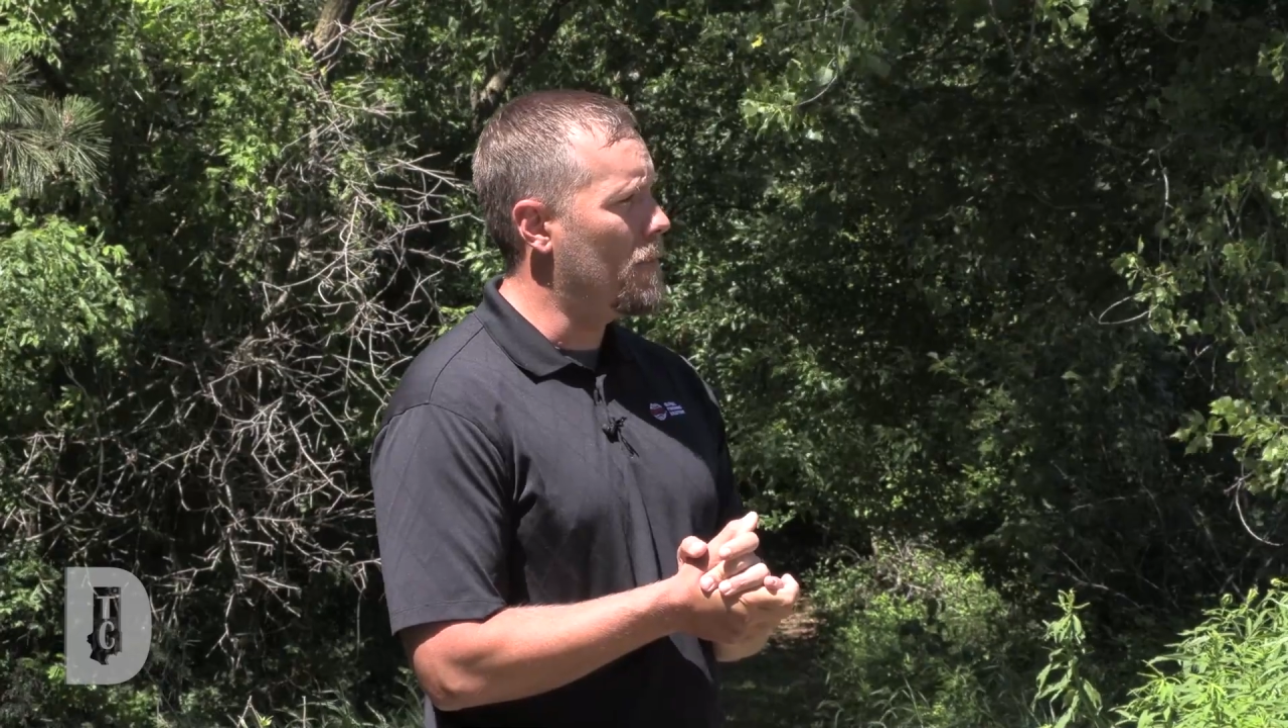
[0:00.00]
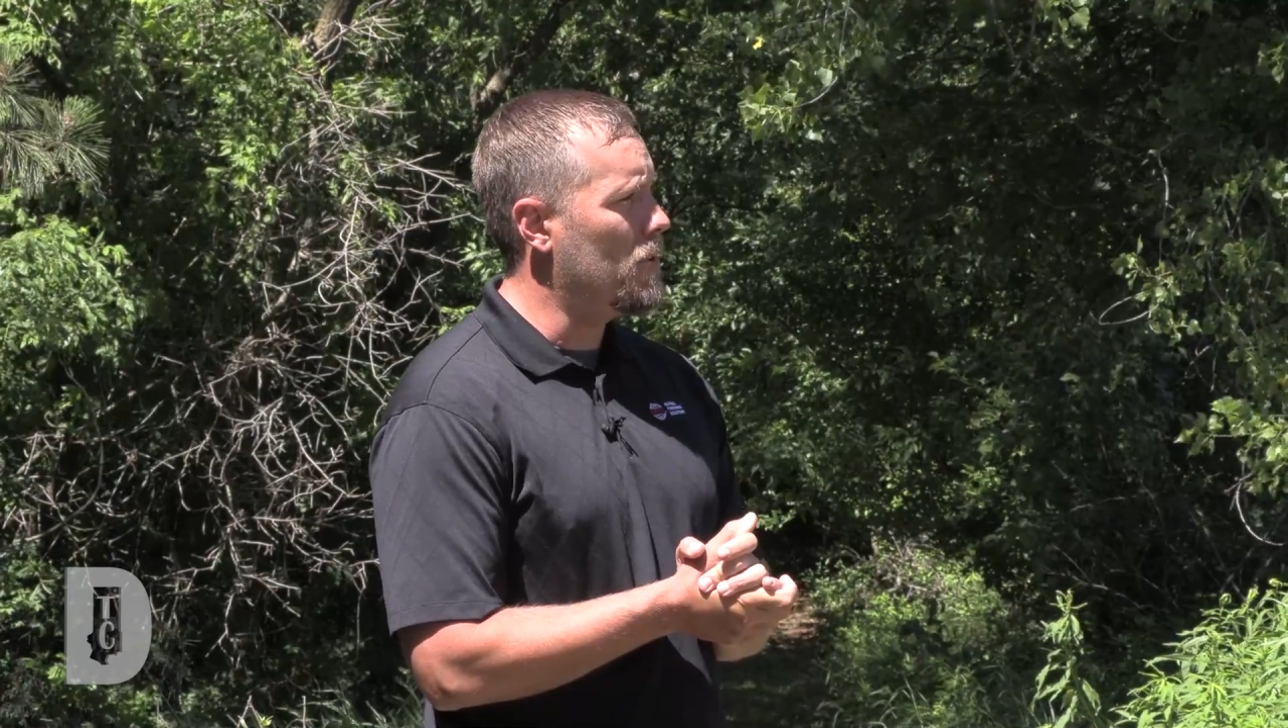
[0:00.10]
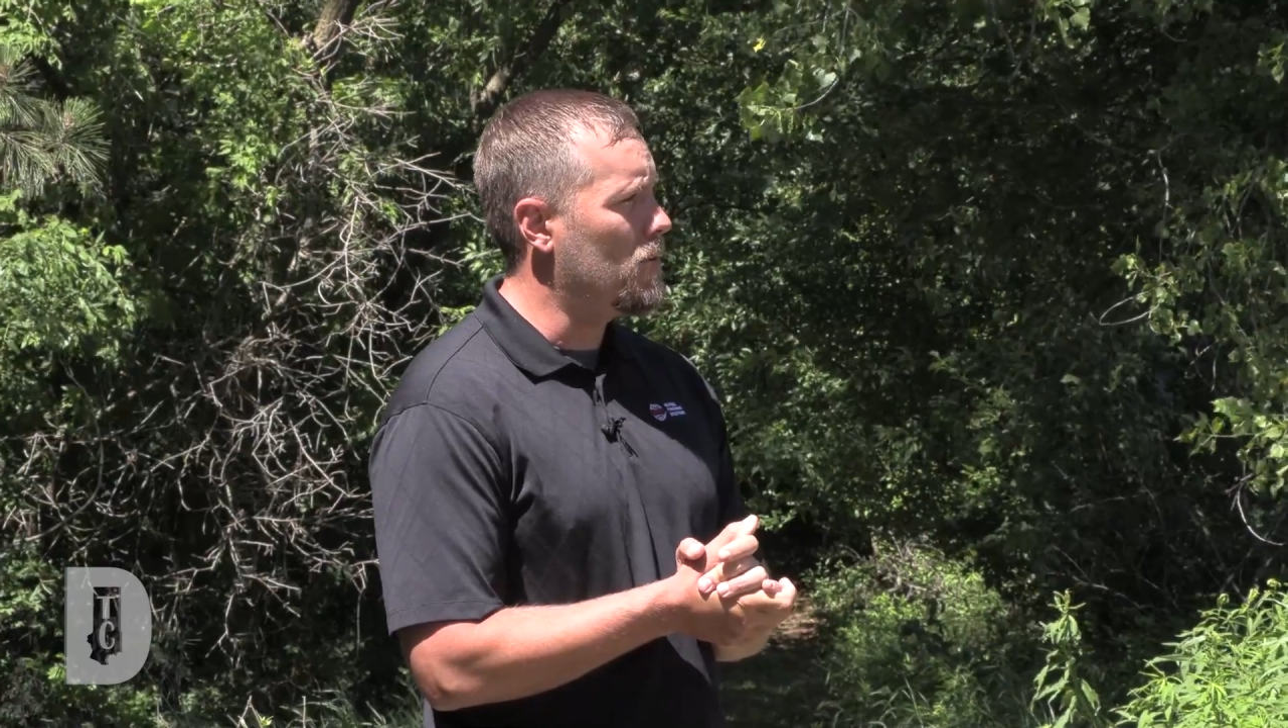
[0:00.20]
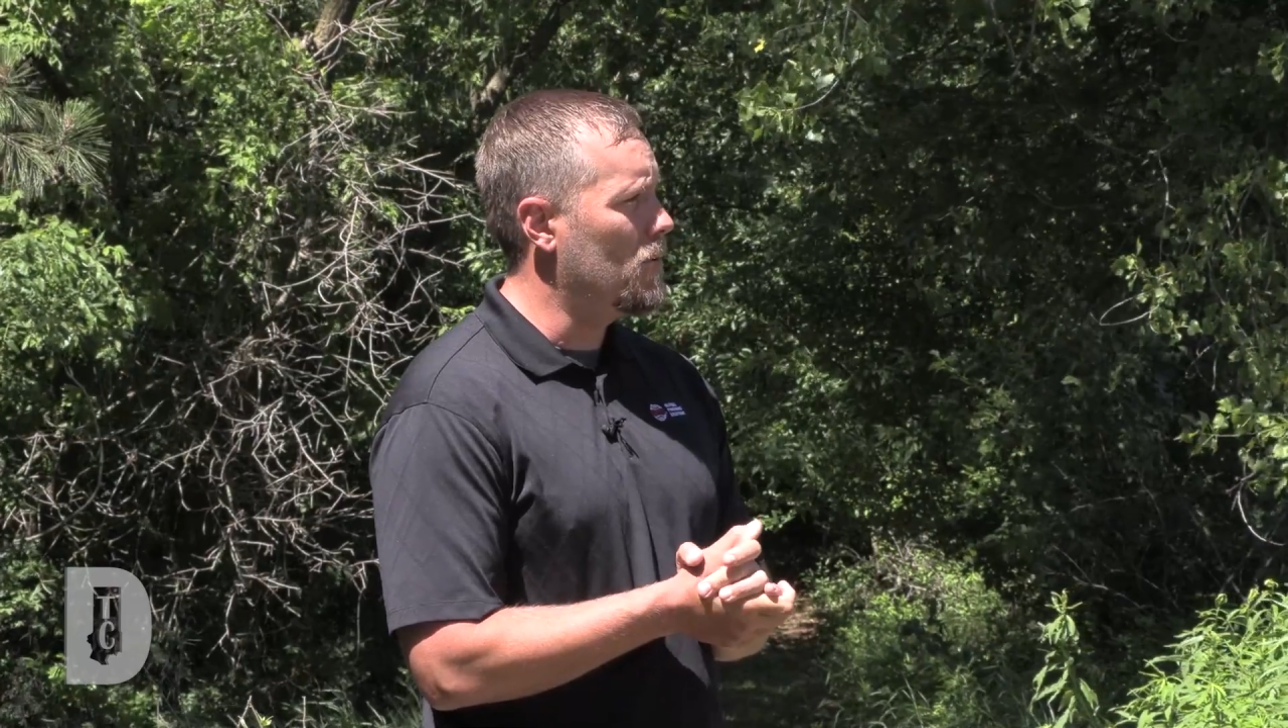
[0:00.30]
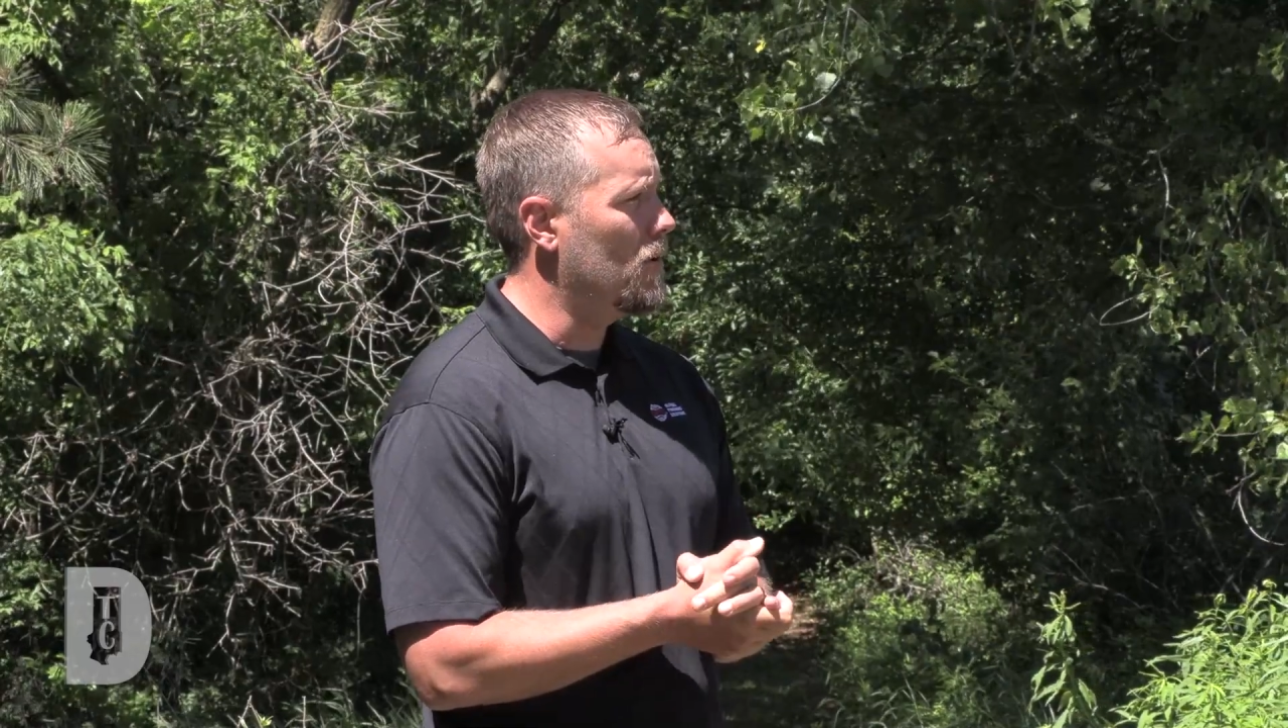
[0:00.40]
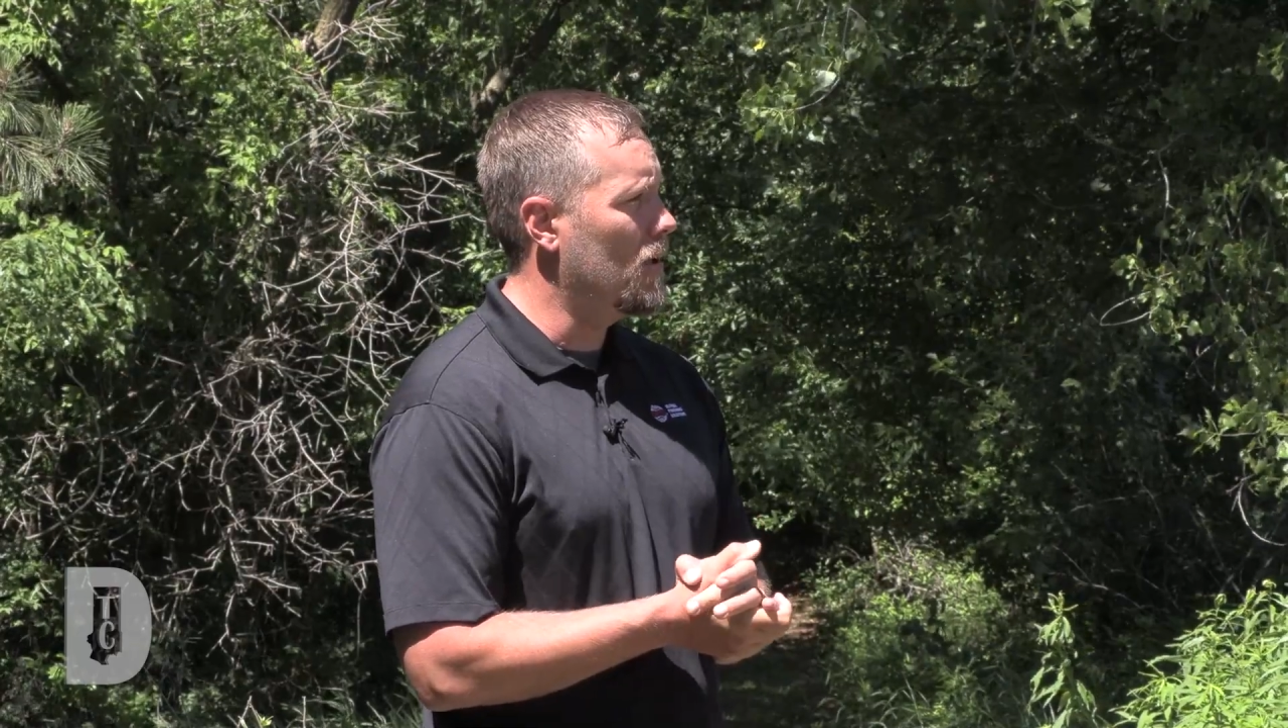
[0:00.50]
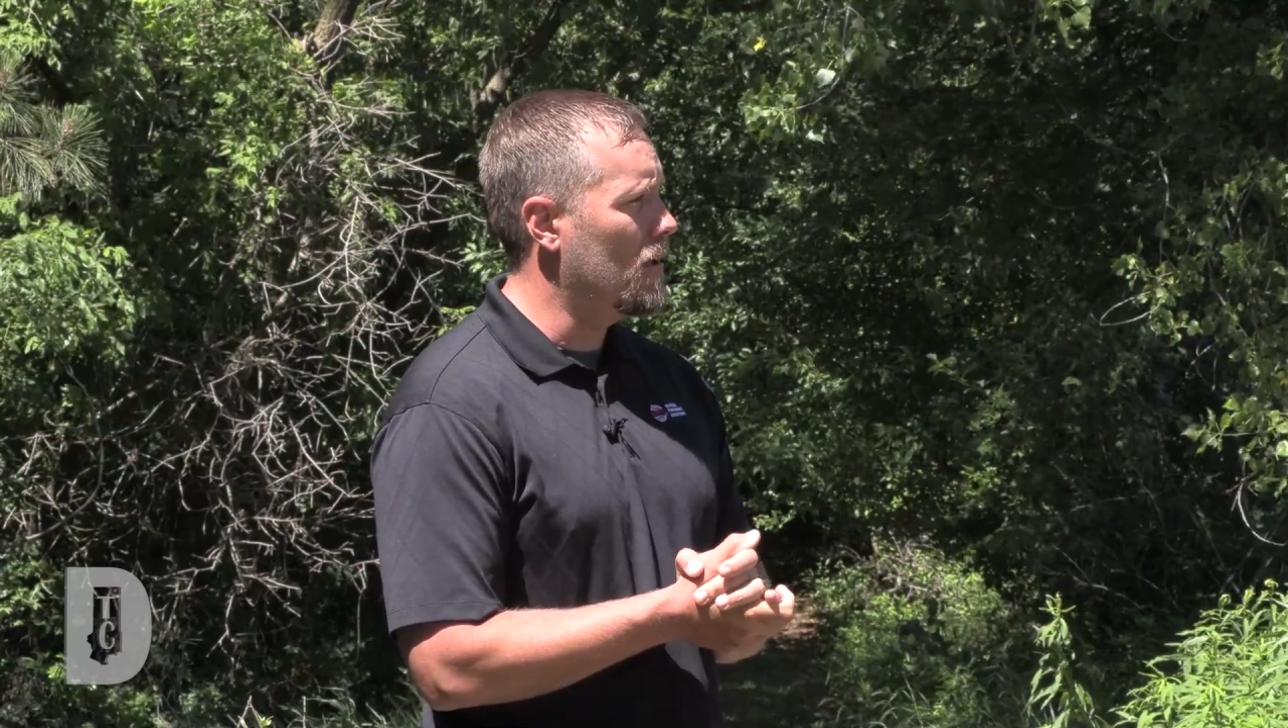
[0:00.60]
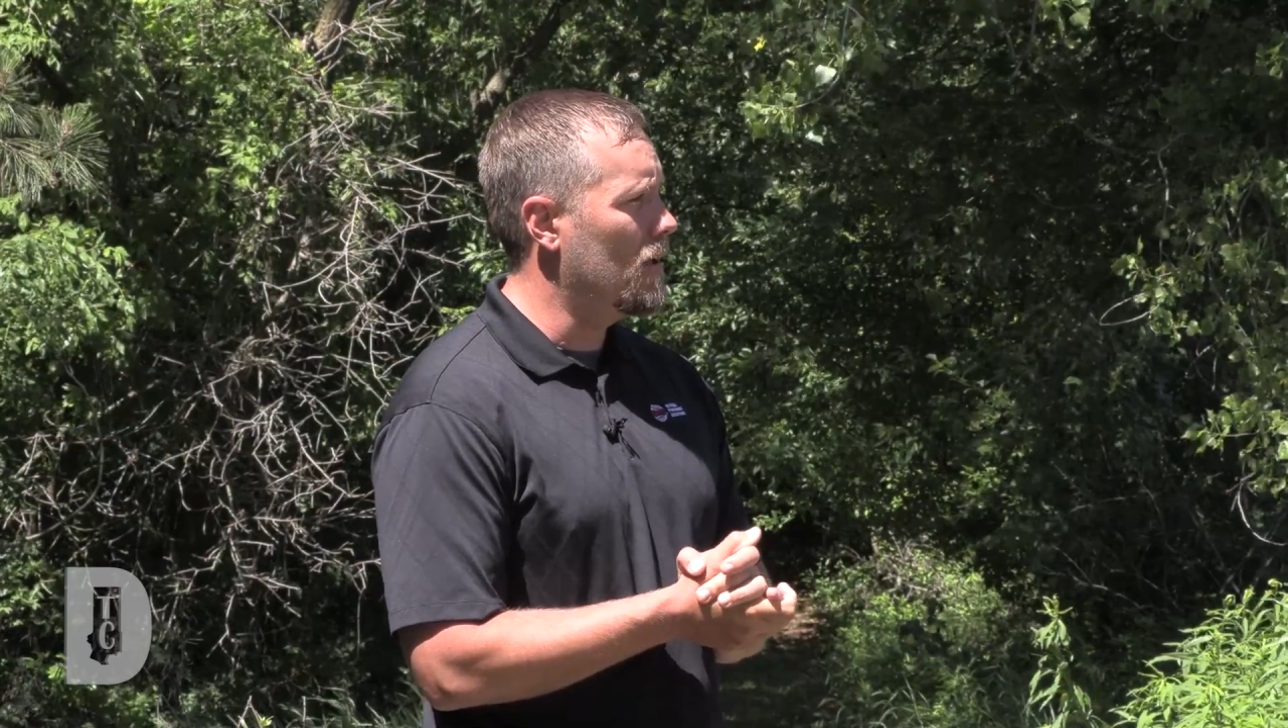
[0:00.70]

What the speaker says: opportunity